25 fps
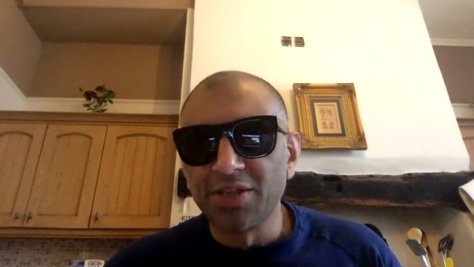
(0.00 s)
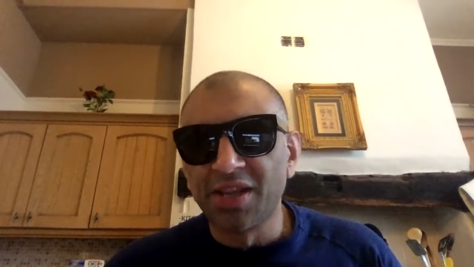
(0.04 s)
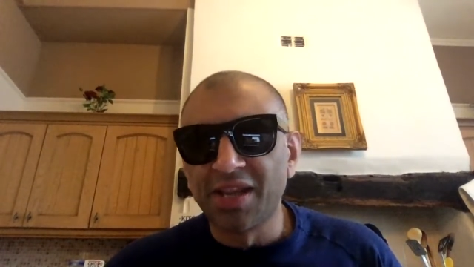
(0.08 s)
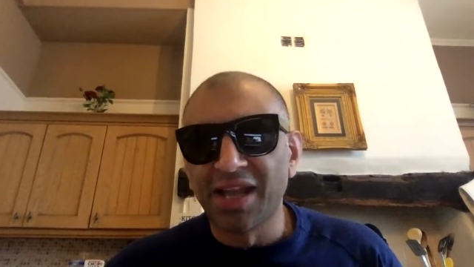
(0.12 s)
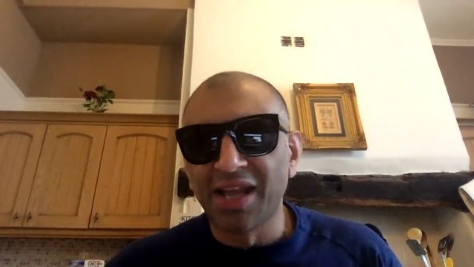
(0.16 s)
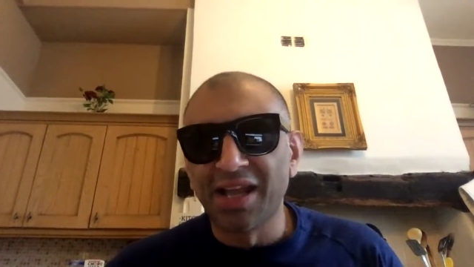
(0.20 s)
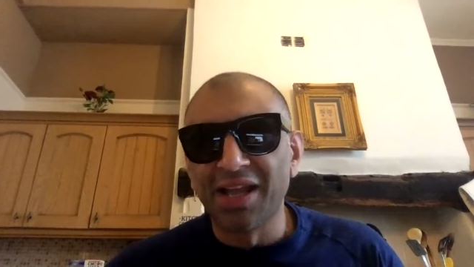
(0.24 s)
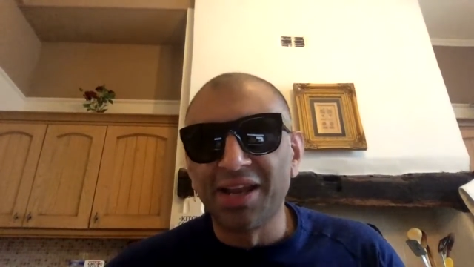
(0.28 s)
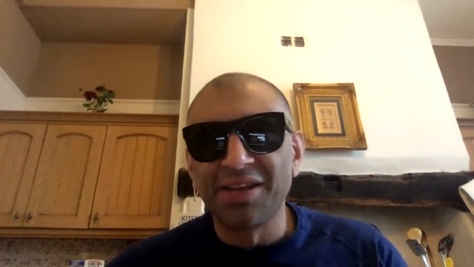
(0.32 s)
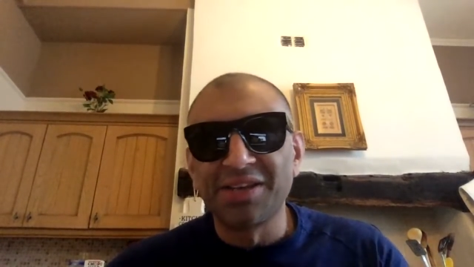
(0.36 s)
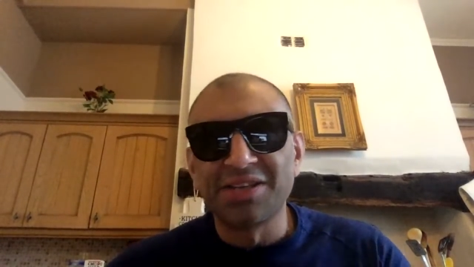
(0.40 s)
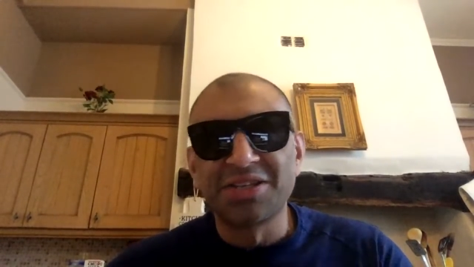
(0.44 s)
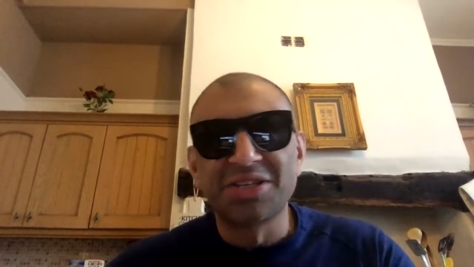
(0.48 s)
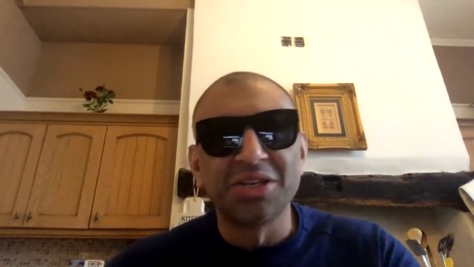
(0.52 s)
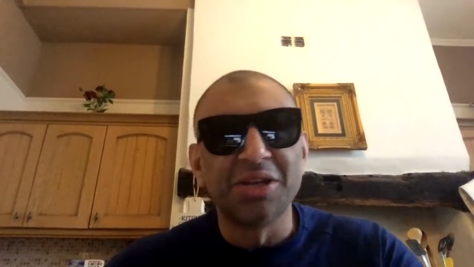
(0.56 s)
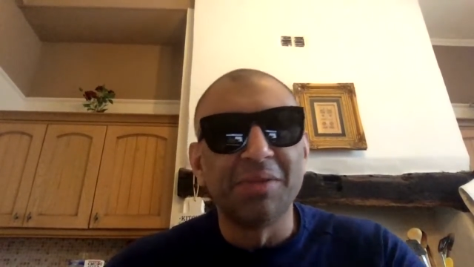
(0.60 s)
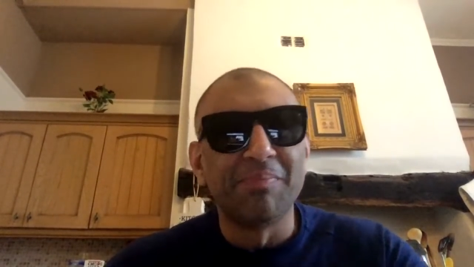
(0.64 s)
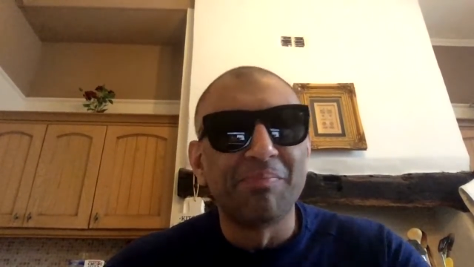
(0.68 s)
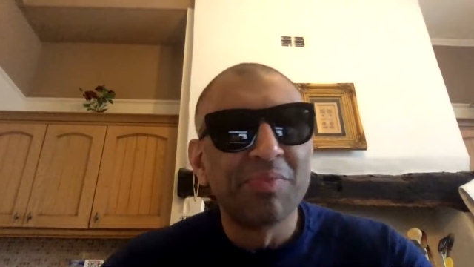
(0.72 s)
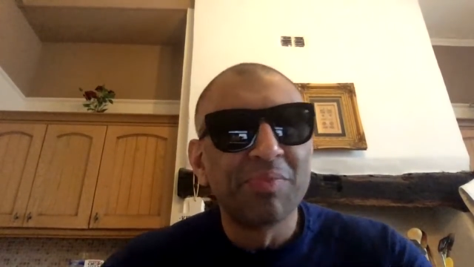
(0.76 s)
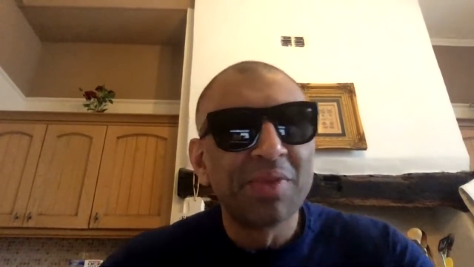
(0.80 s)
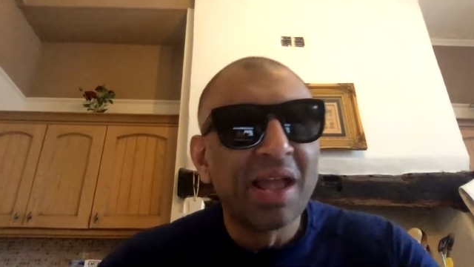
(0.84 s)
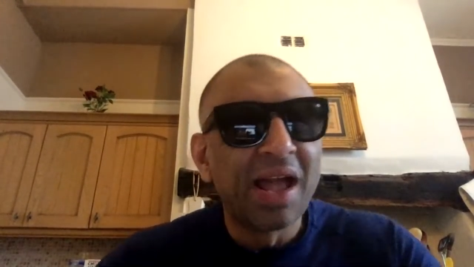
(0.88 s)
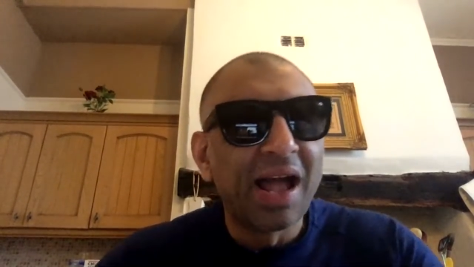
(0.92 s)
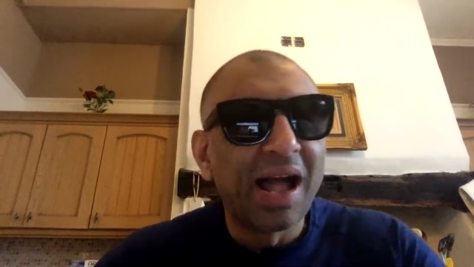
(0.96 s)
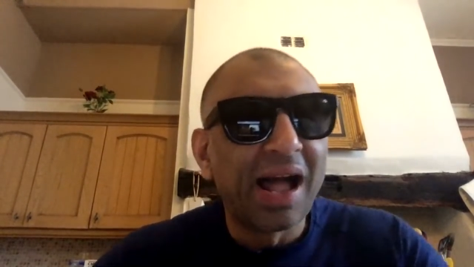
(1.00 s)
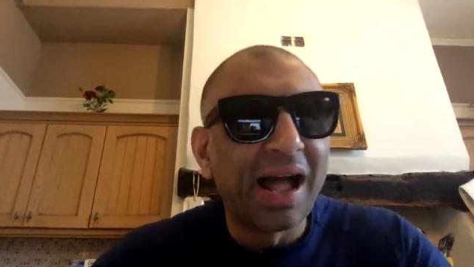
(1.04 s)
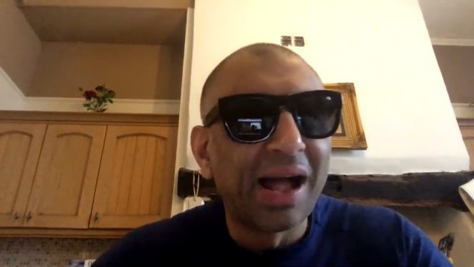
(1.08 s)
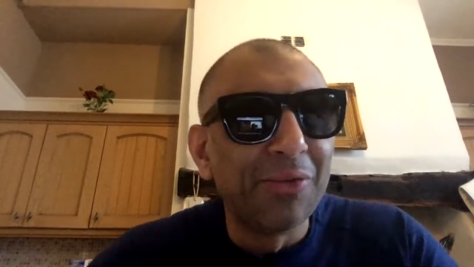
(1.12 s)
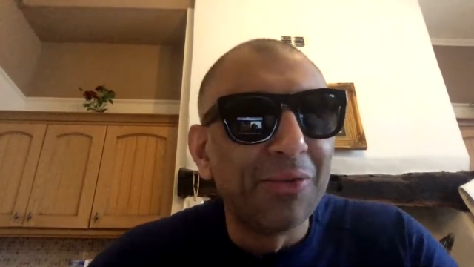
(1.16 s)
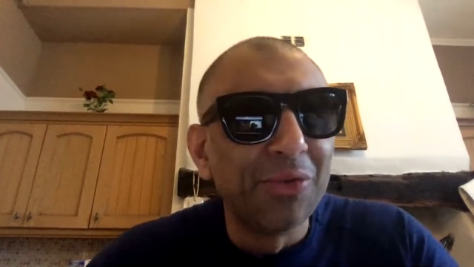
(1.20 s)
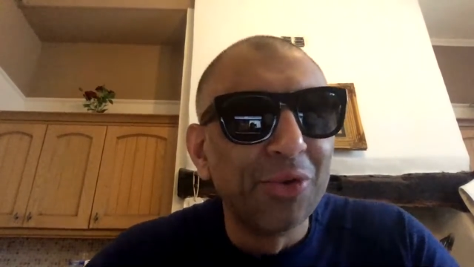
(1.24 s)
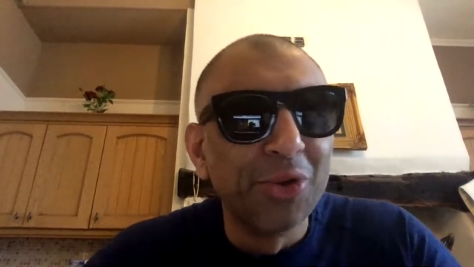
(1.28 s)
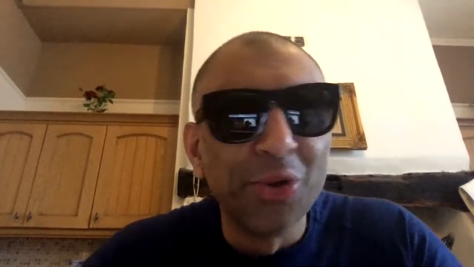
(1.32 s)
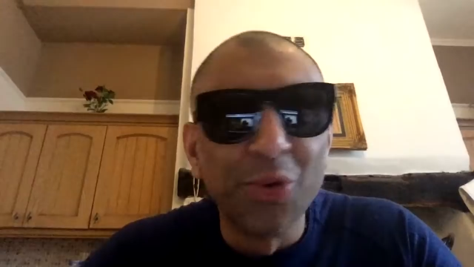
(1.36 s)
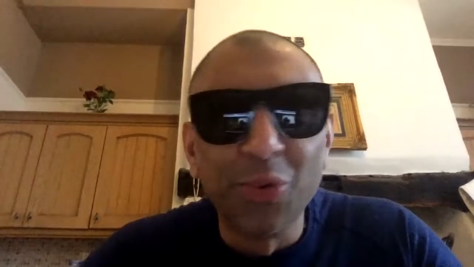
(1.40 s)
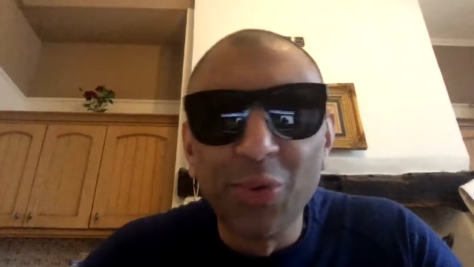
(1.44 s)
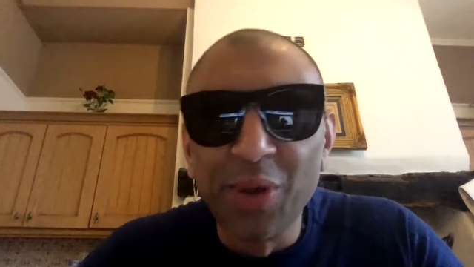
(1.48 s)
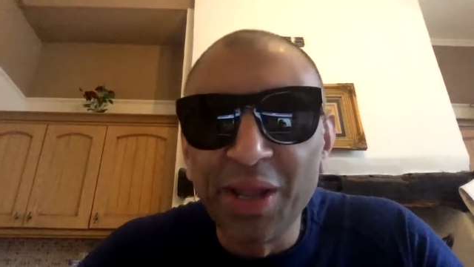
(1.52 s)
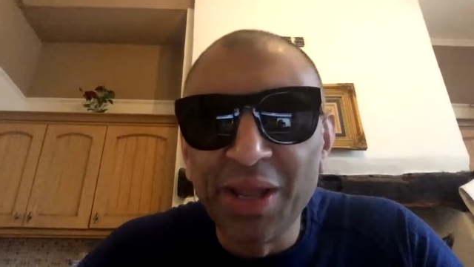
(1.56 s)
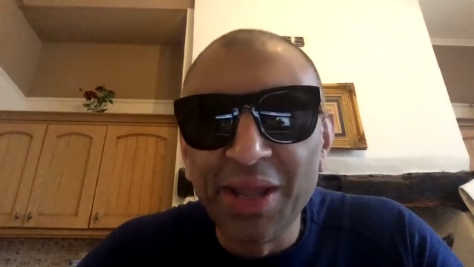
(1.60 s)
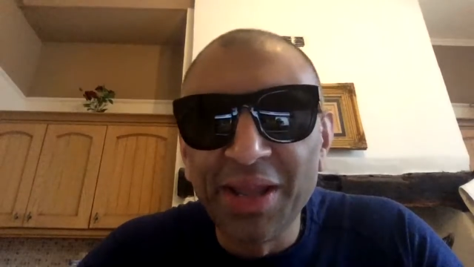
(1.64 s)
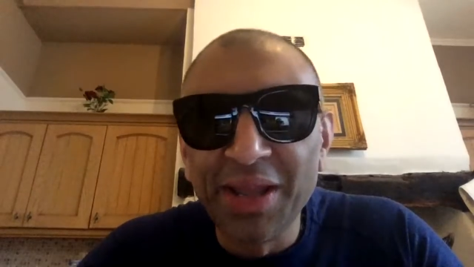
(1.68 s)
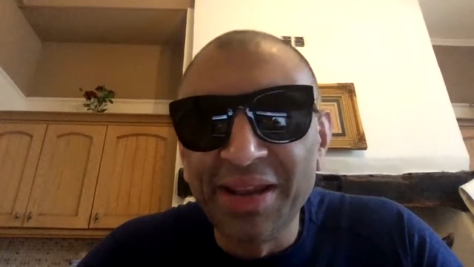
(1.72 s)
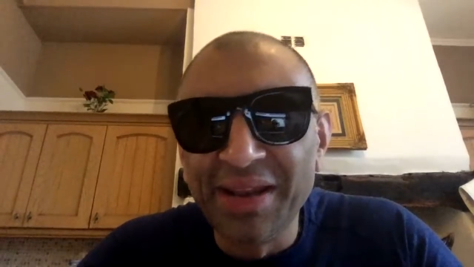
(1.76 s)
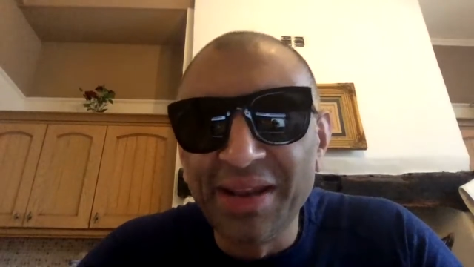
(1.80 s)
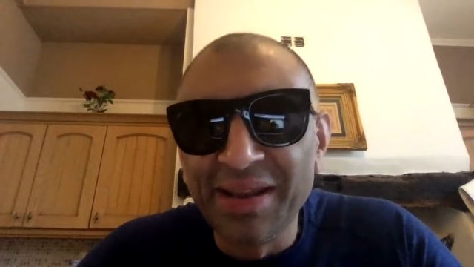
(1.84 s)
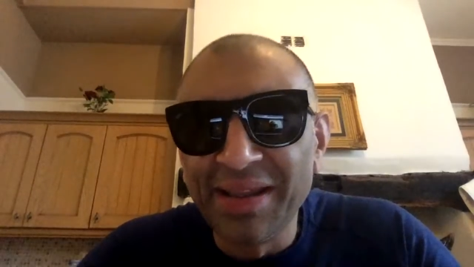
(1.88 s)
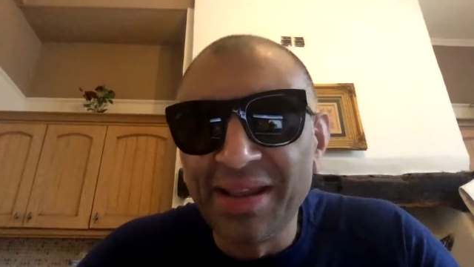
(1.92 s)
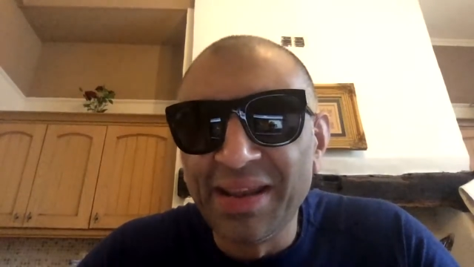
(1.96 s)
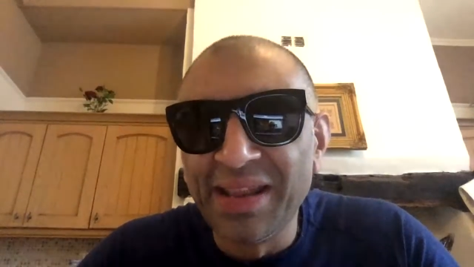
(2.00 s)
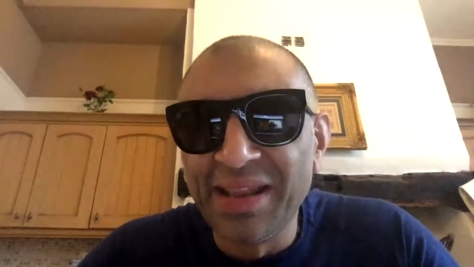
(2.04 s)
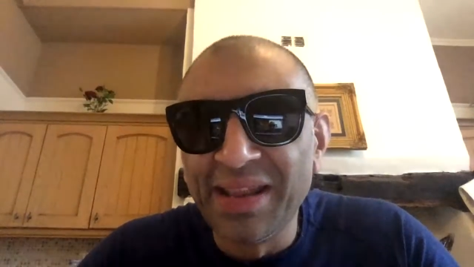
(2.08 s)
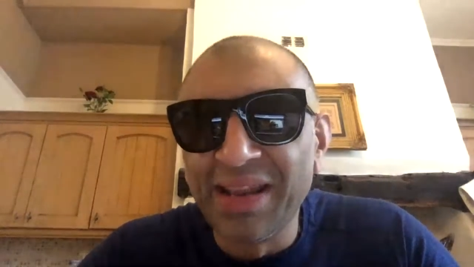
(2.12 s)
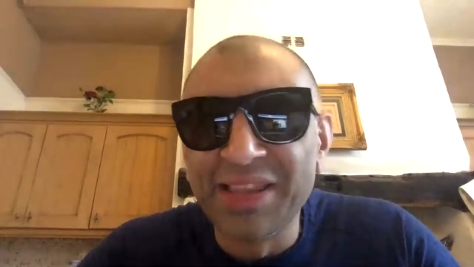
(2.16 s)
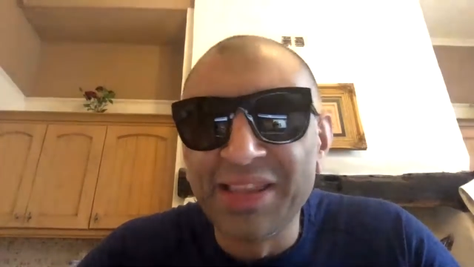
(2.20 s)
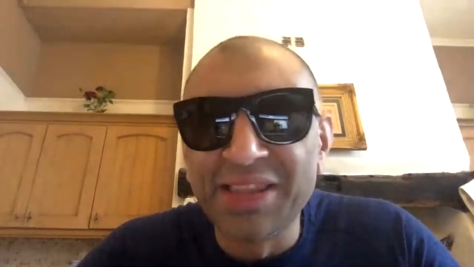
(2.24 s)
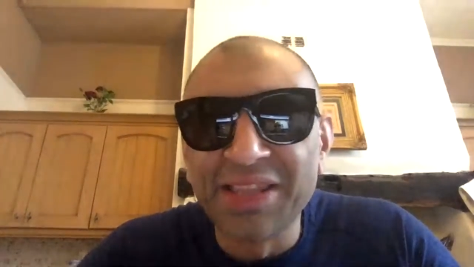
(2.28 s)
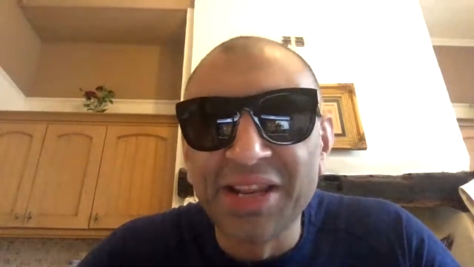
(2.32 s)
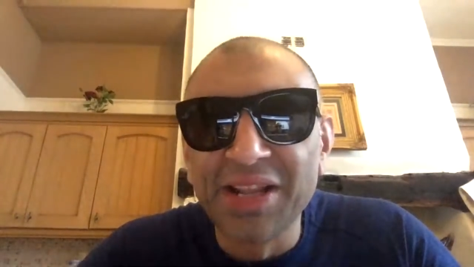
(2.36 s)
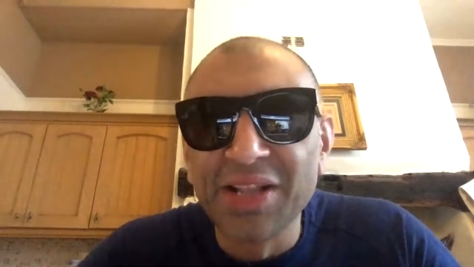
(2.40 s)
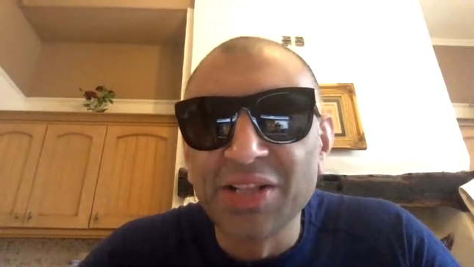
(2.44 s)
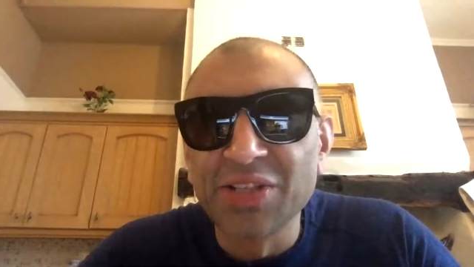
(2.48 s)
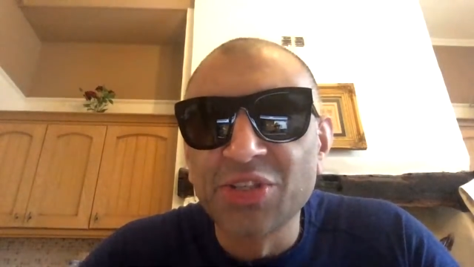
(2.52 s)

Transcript: You can't run away and anything else.